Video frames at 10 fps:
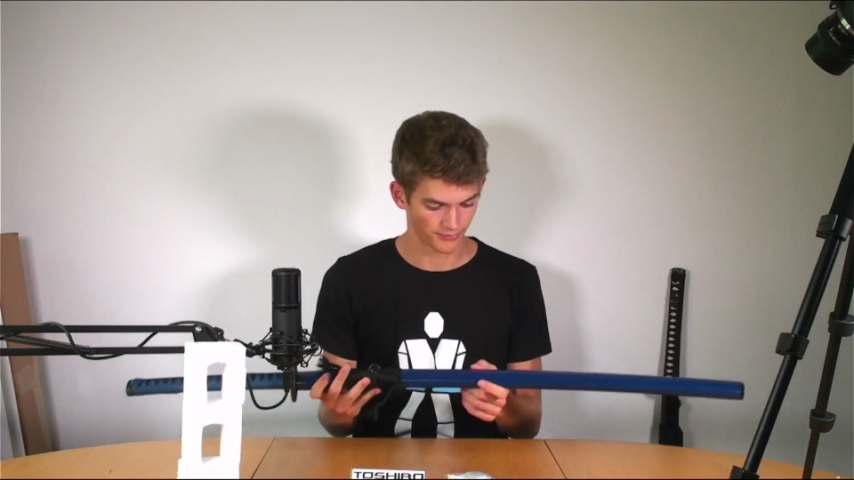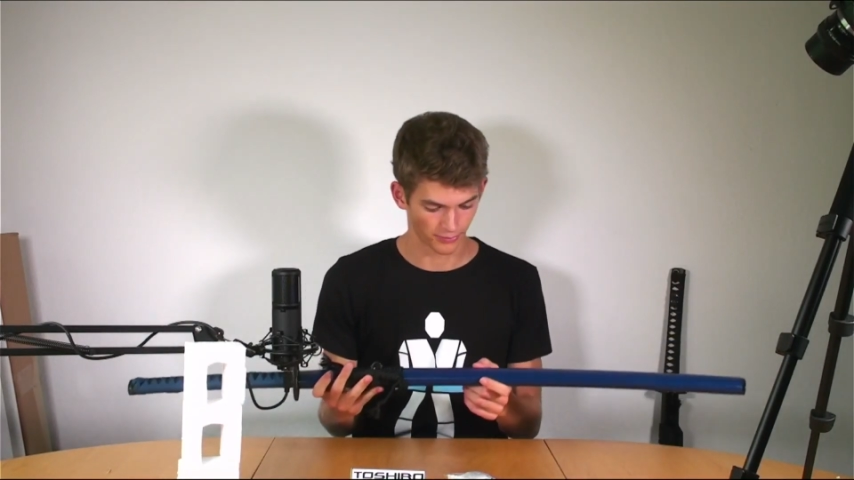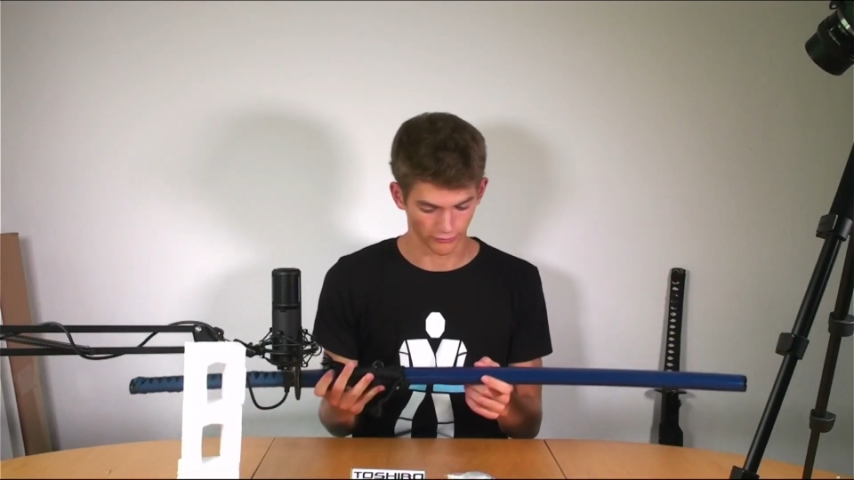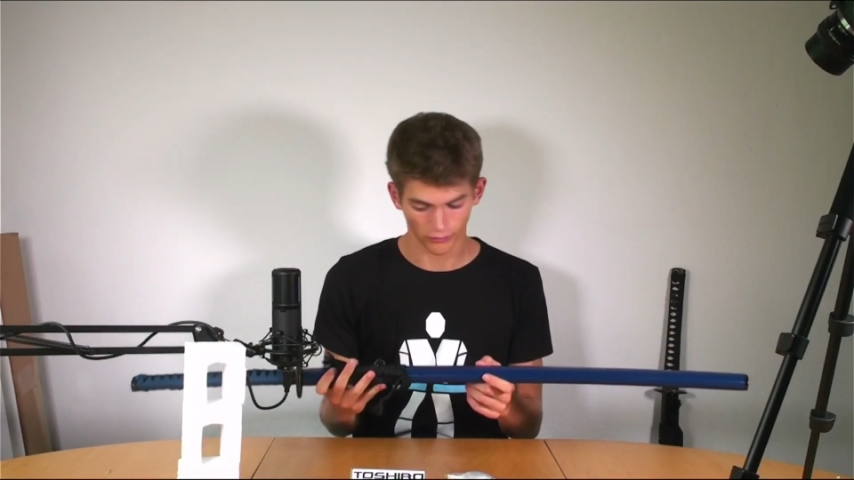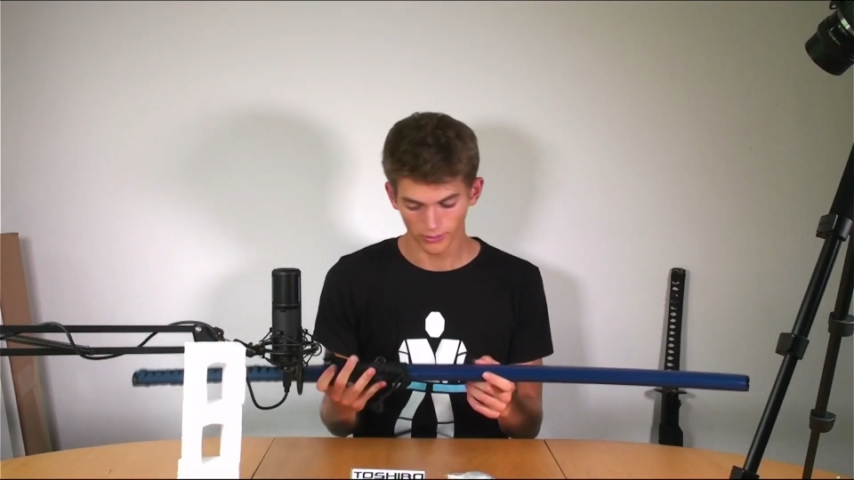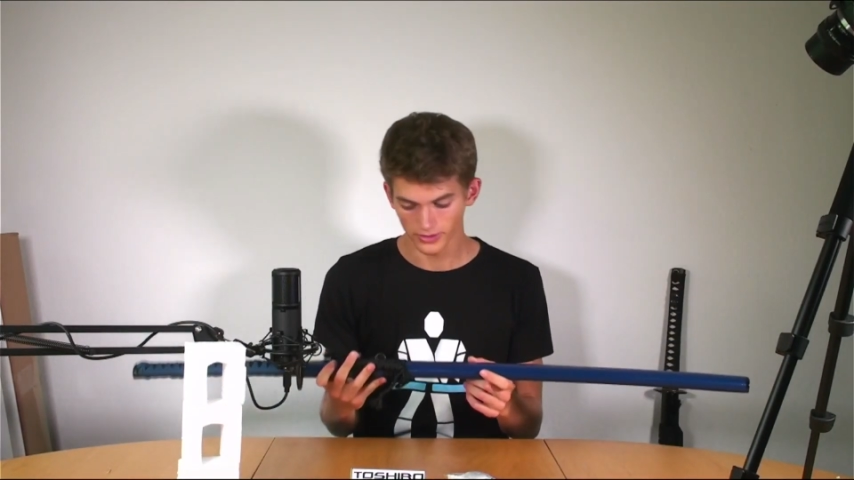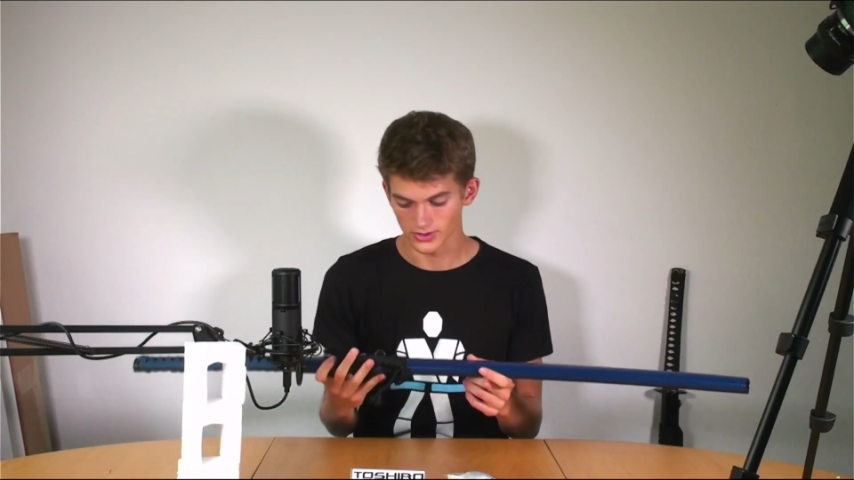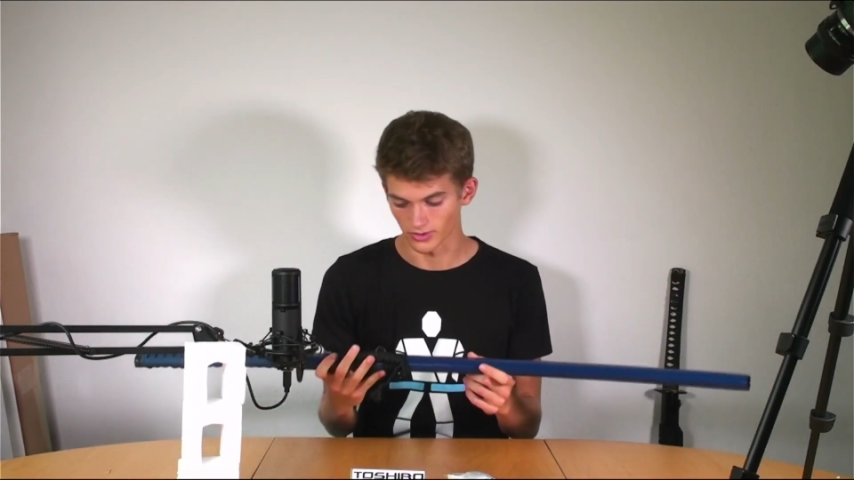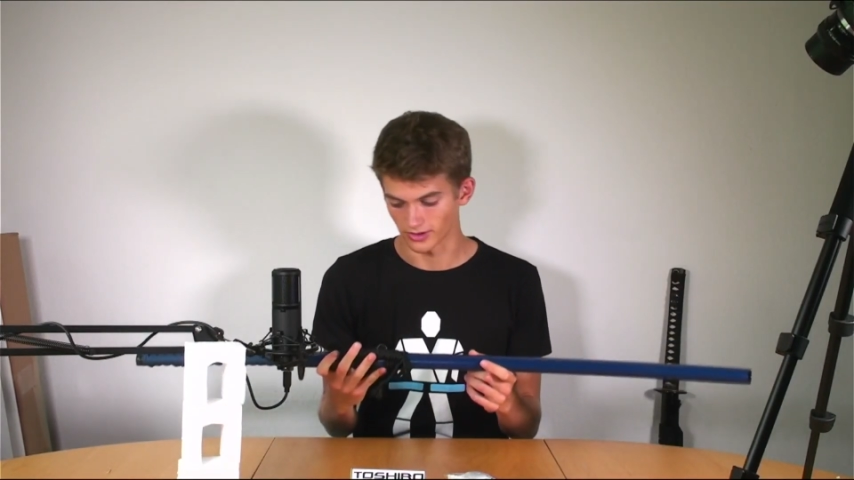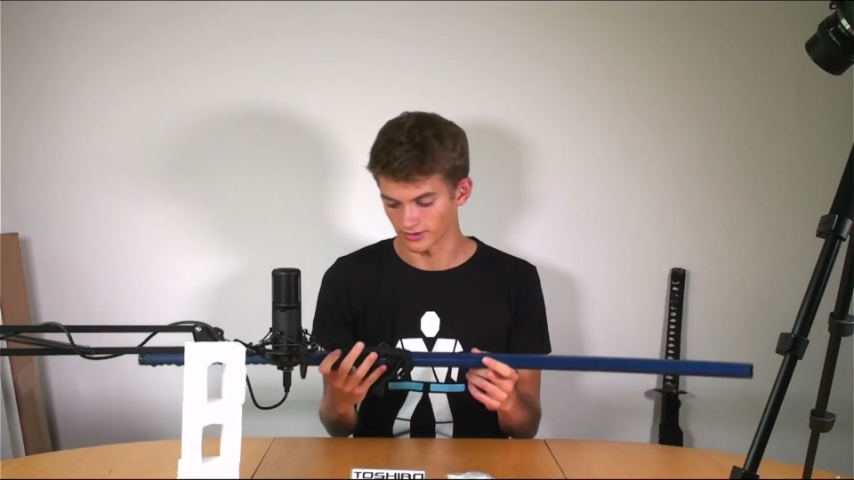
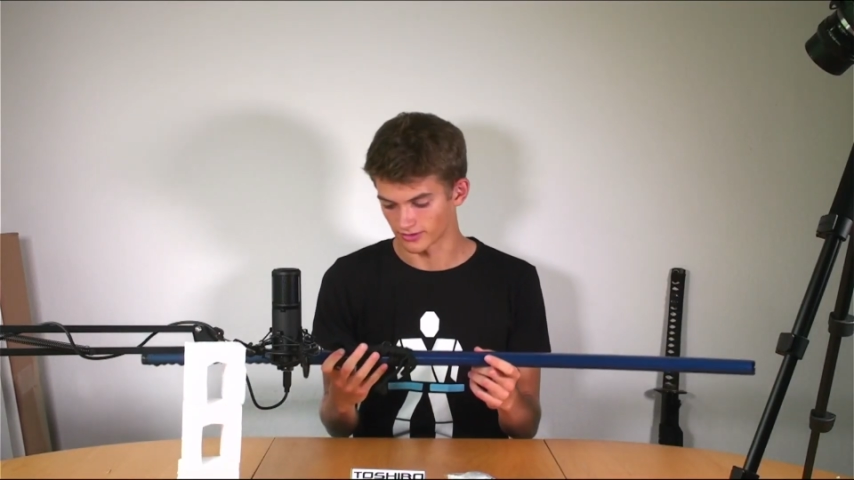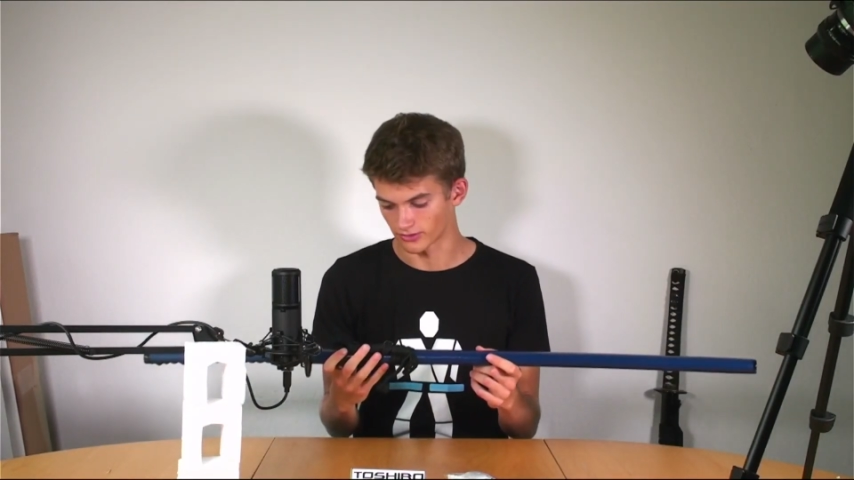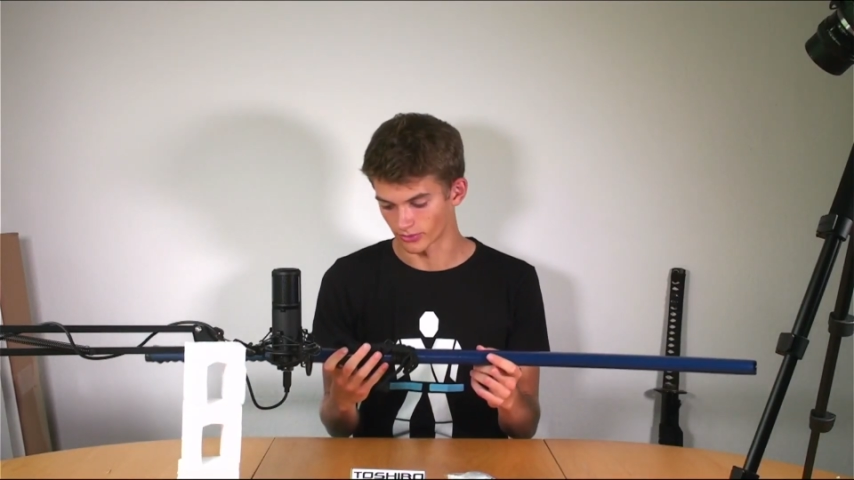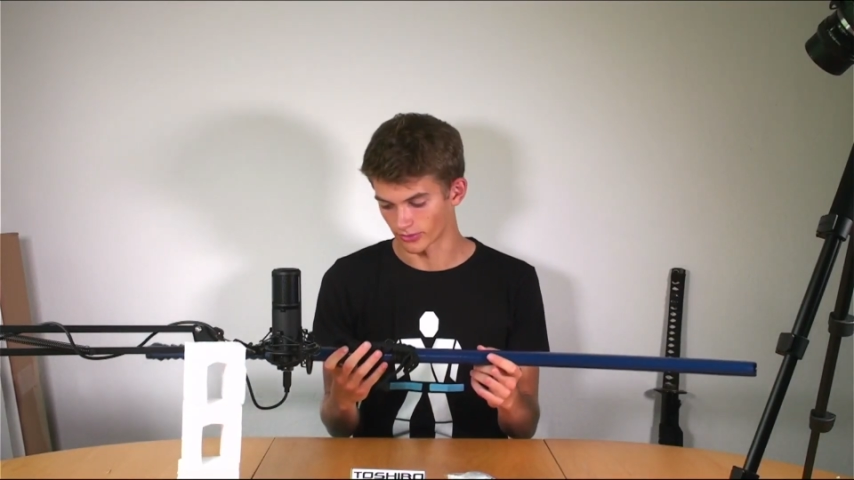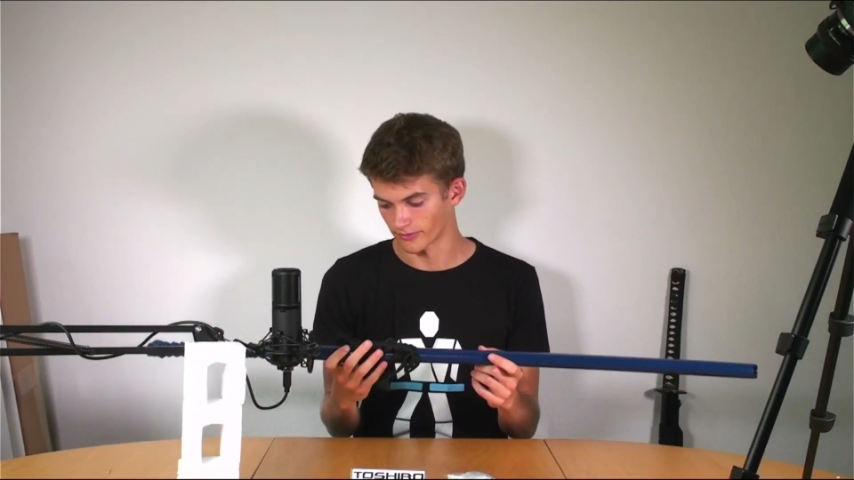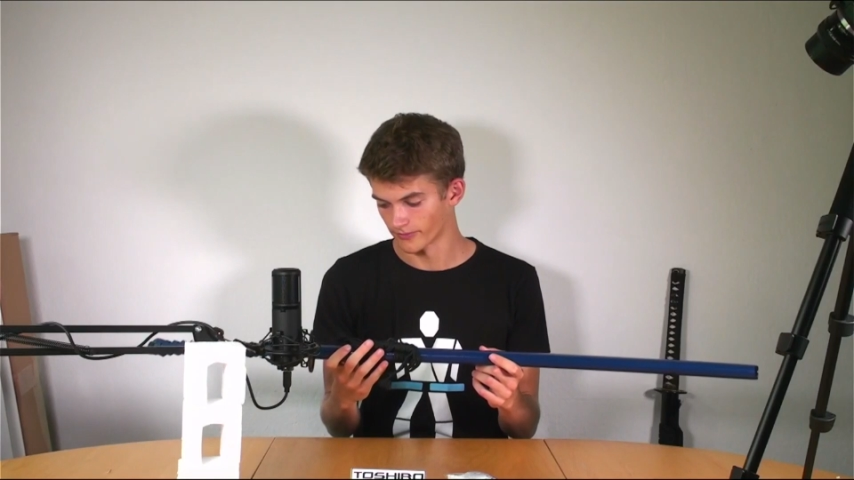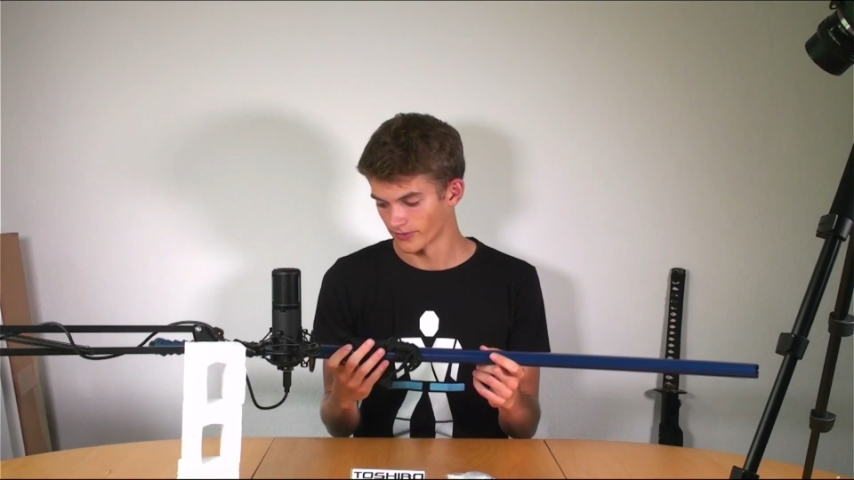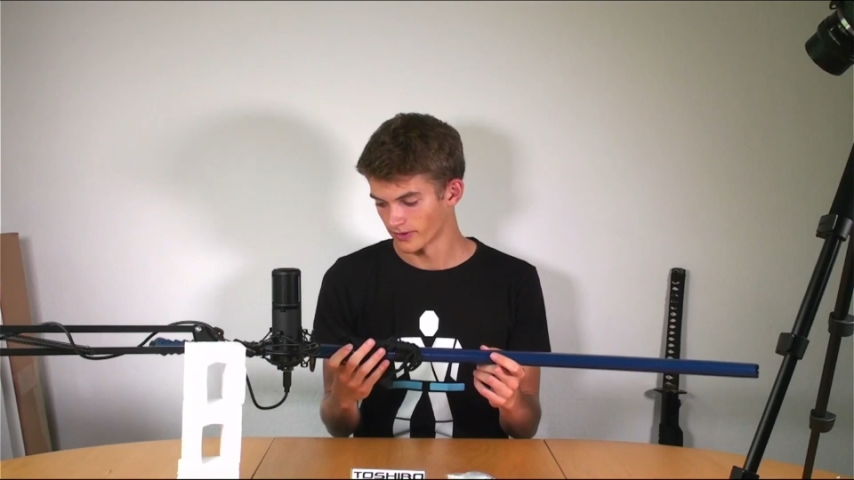performance-oriented sword